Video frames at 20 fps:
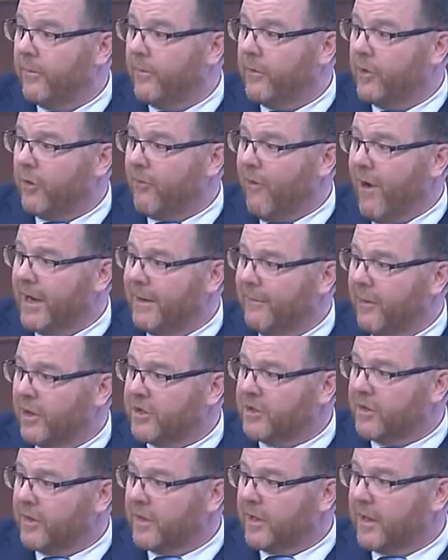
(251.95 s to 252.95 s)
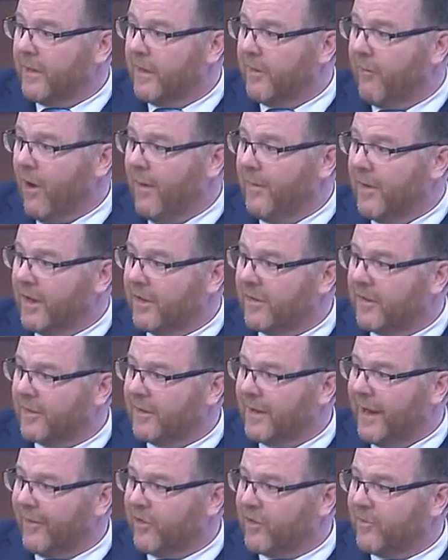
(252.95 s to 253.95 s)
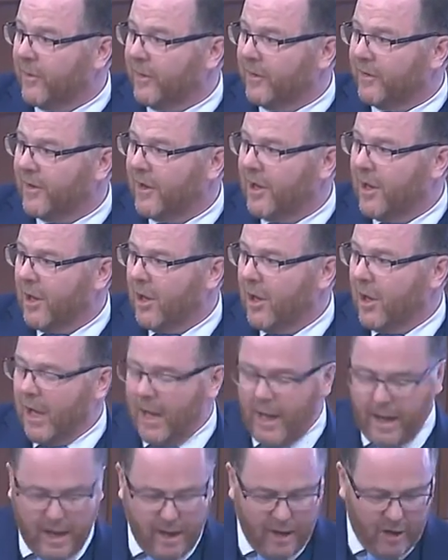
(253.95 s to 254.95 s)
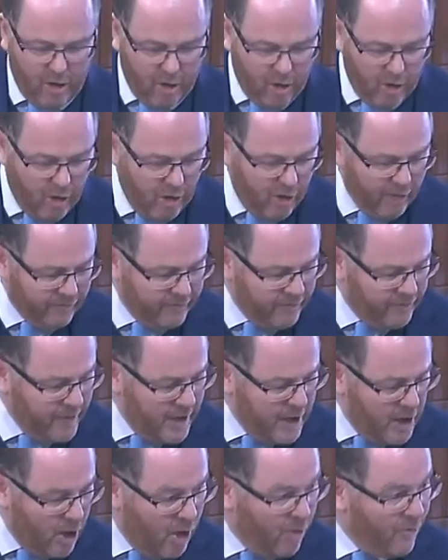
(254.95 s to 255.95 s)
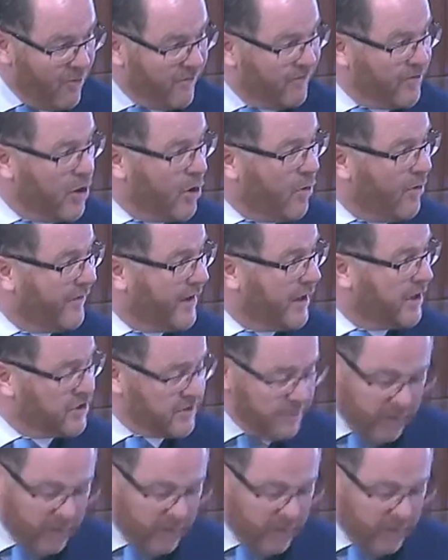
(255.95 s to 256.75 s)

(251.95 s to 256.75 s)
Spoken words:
Ukraine emergency and the Prime Minister's announcement of a review of energy